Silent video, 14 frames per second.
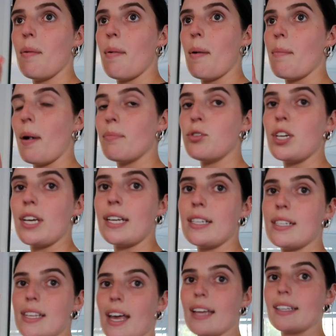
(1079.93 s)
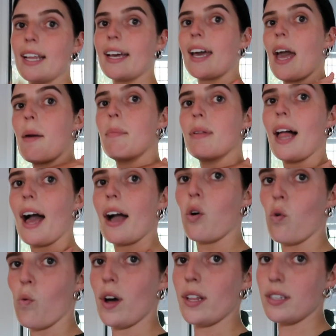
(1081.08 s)
But my mum jeans and like a black
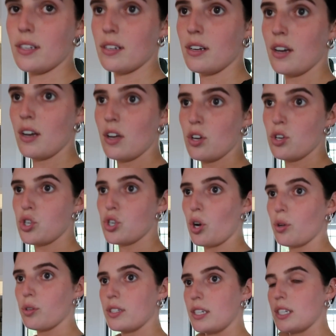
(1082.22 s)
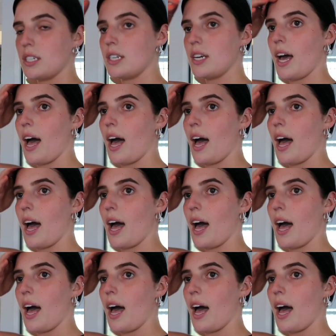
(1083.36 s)
one shouldered